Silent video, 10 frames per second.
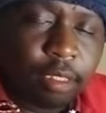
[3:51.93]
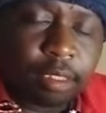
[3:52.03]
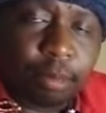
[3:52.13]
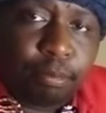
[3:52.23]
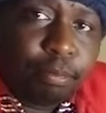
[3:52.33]

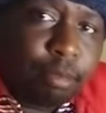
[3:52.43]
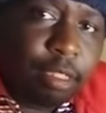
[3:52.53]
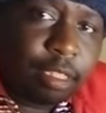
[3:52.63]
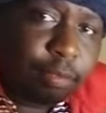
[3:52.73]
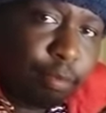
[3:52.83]
Some
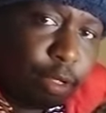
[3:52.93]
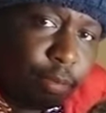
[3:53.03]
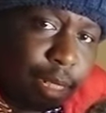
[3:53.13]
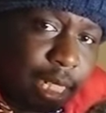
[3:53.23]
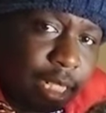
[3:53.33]
small
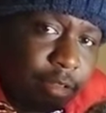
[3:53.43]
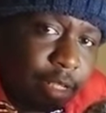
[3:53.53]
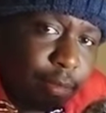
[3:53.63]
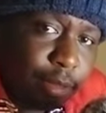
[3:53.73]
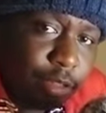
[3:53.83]

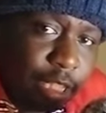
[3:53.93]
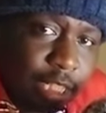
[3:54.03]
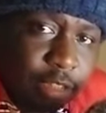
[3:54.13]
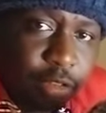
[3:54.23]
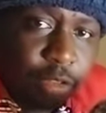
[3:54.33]
background about
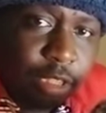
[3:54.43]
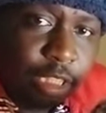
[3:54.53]
NATO.